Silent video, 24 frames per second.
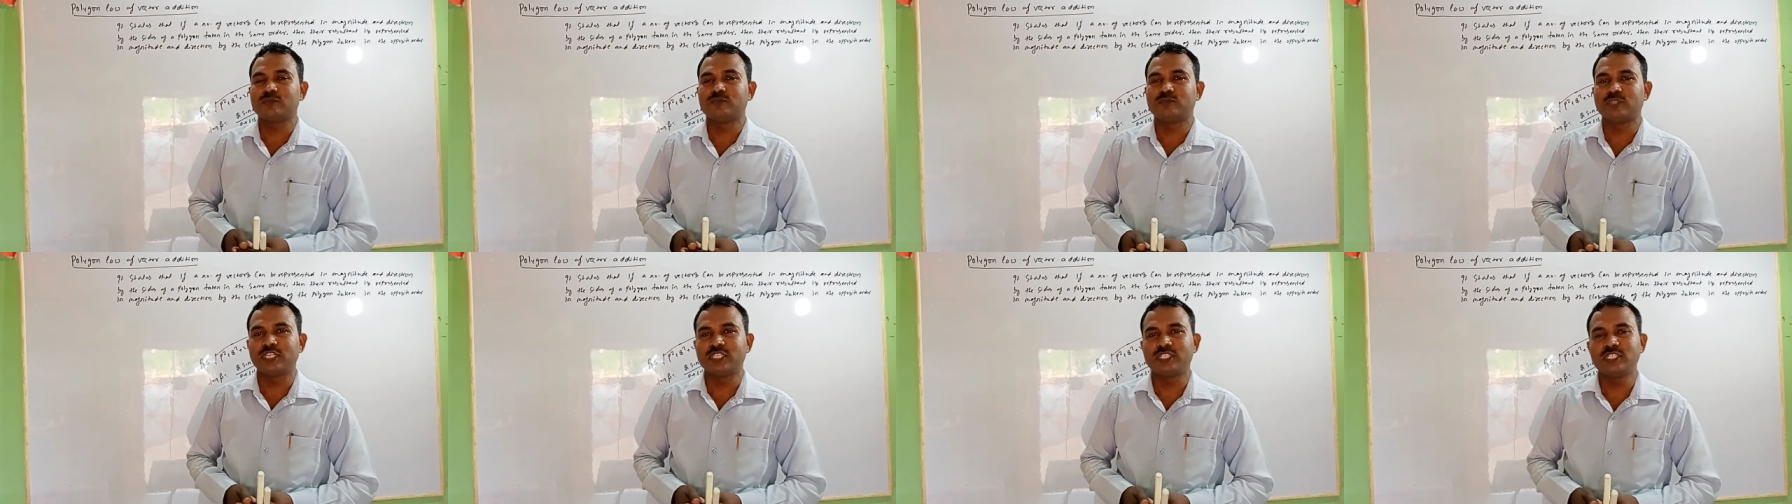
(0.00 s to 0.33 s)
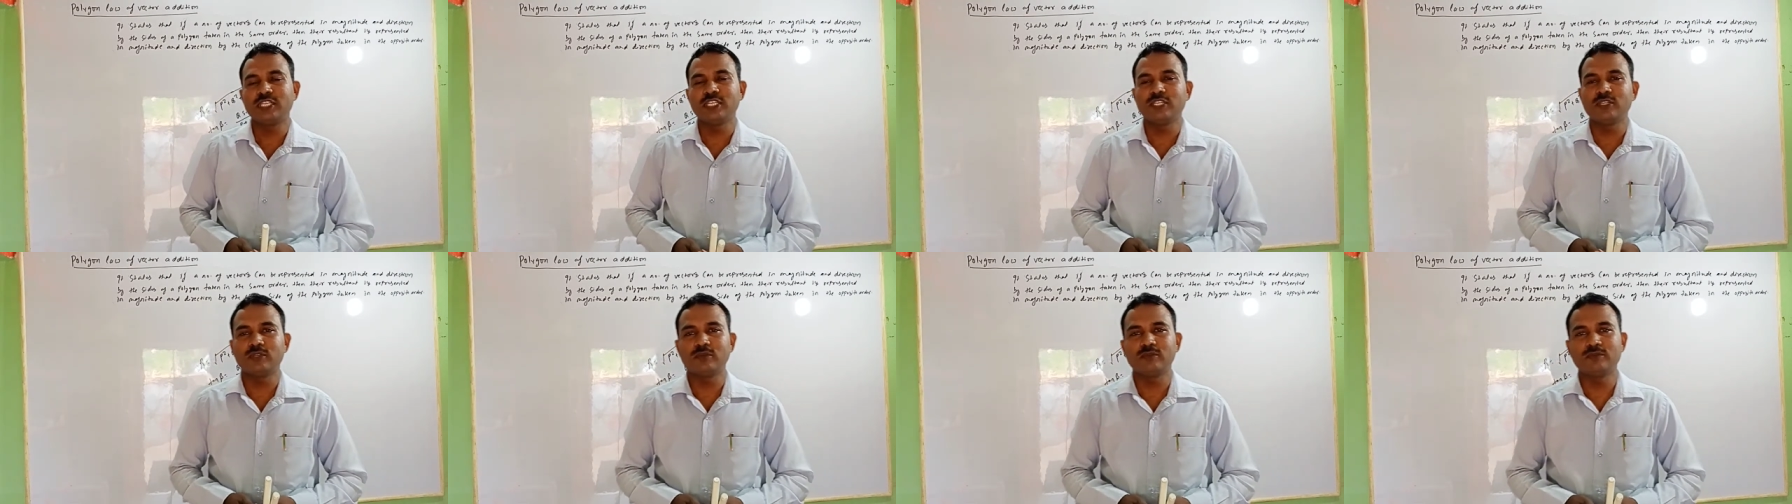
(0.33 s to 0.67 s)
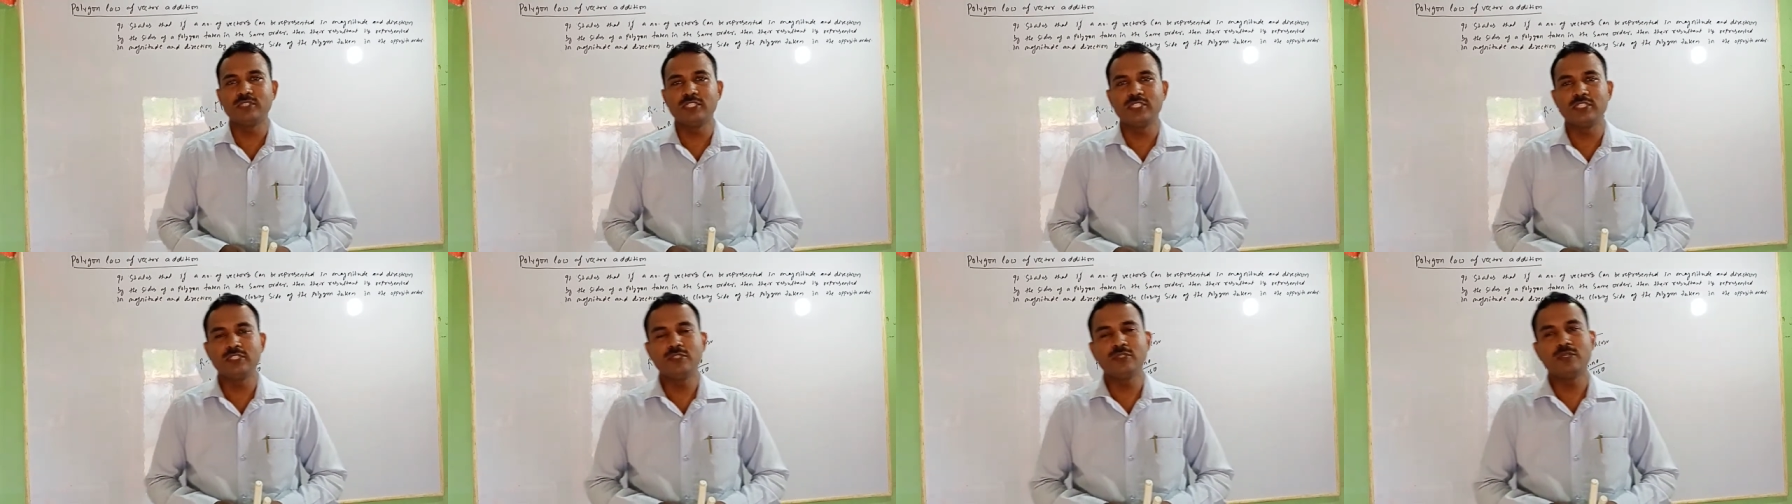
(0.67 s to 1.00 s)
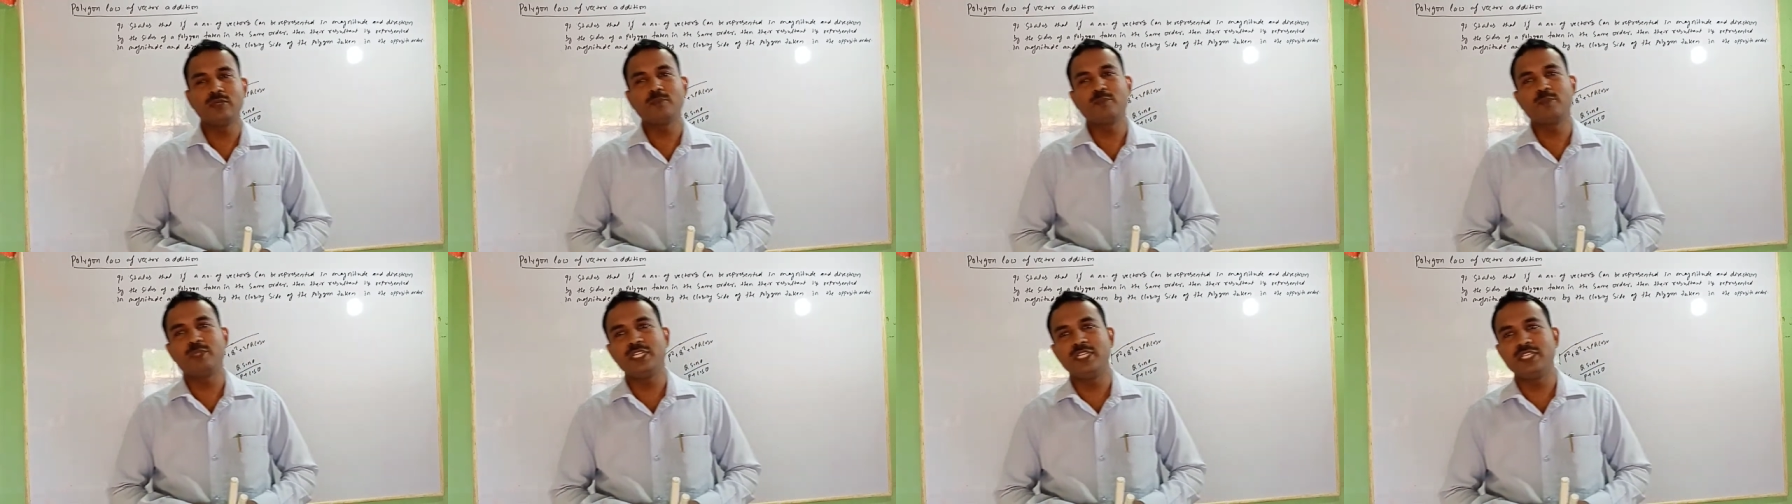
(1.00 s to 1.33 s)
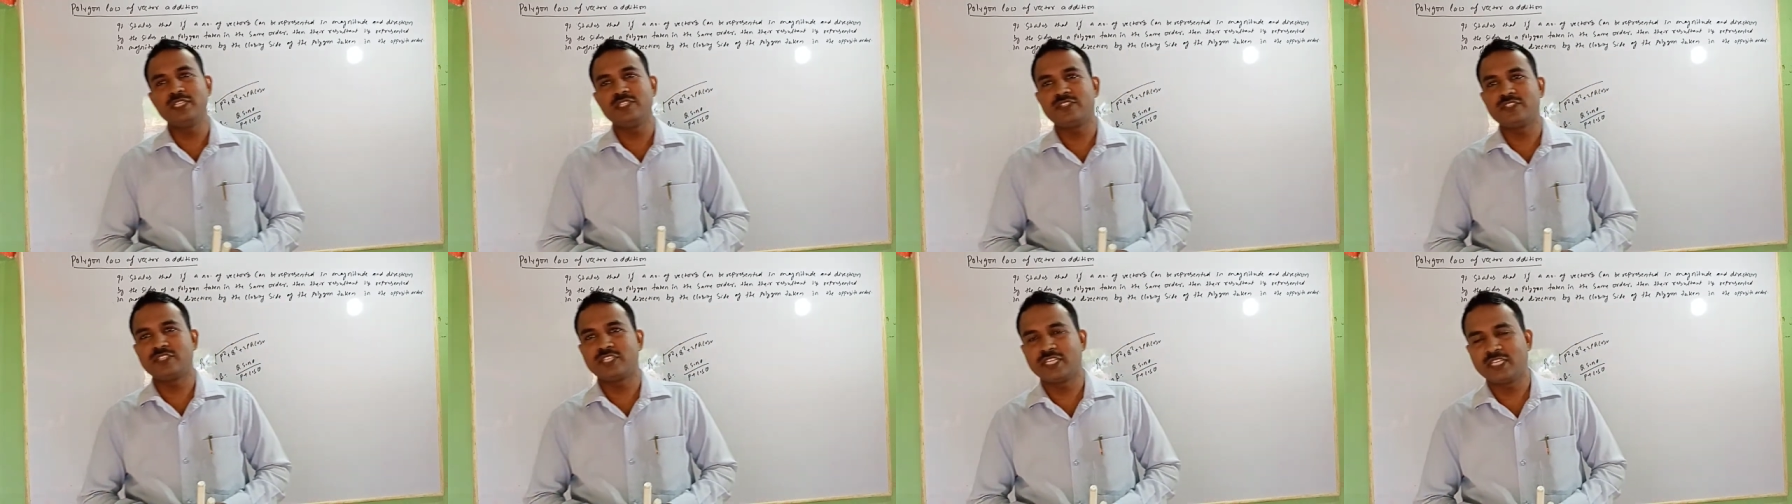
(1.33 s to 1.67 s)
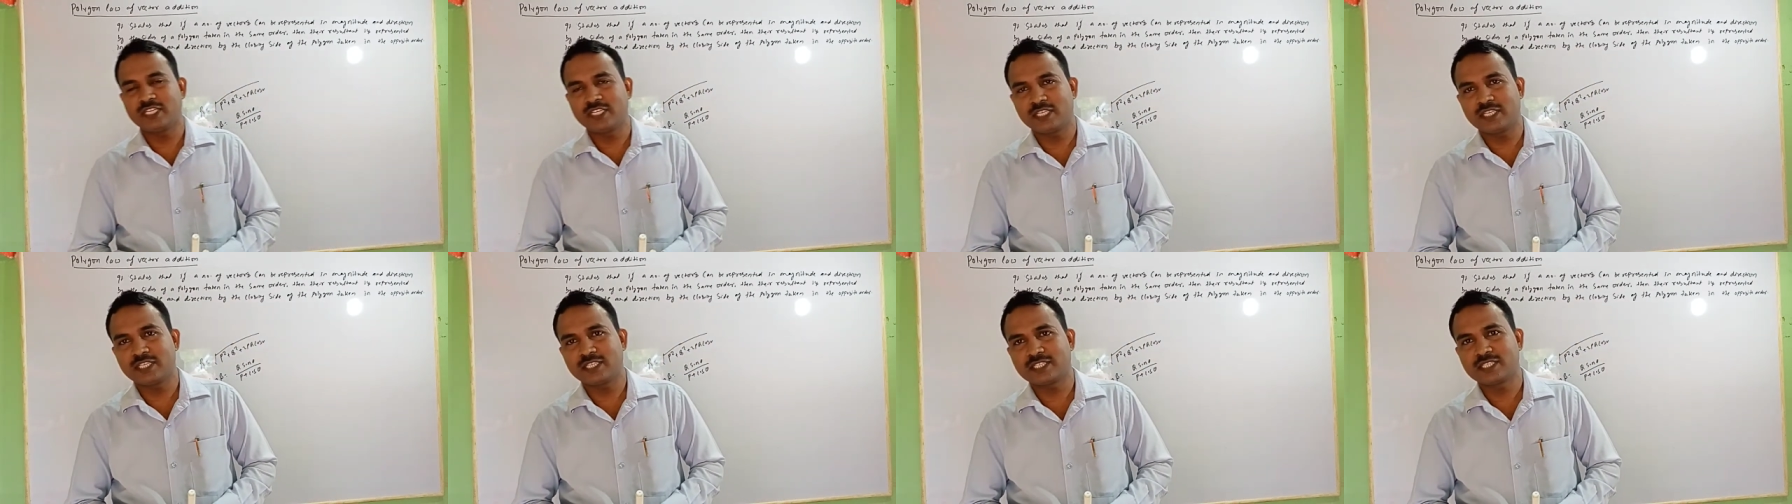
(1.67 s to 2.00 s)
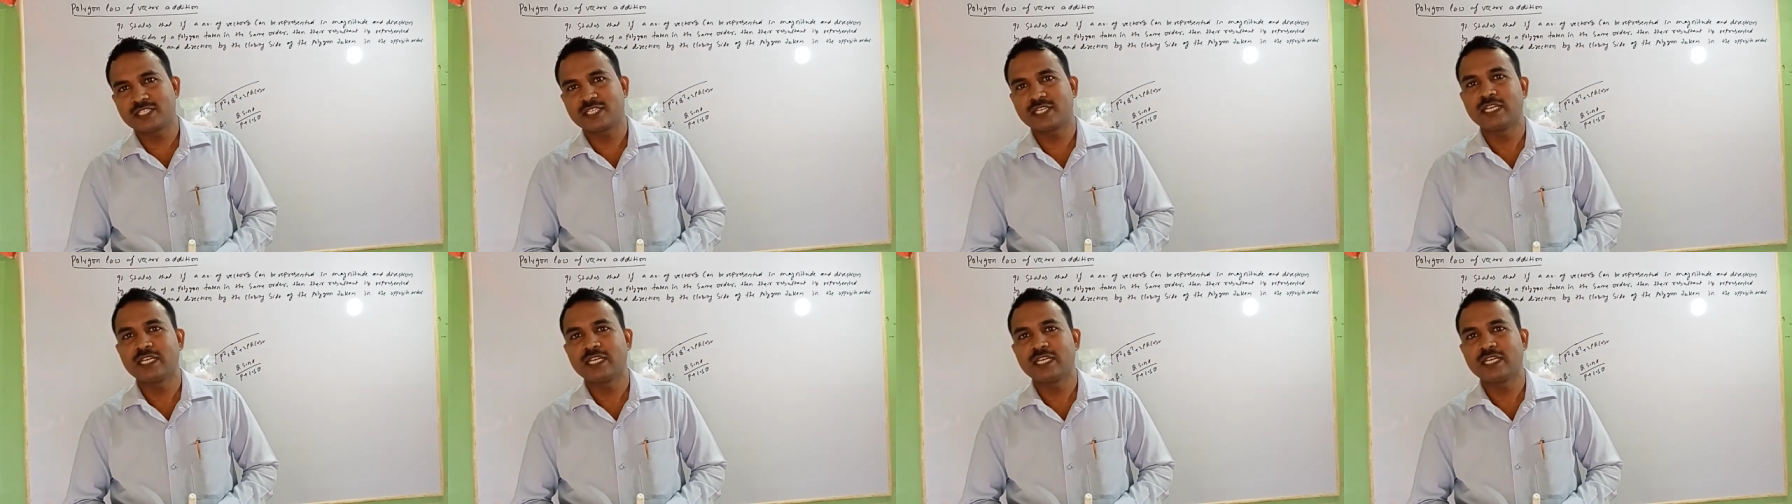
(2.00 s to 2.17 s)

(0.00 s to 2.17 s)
watching your video, please share,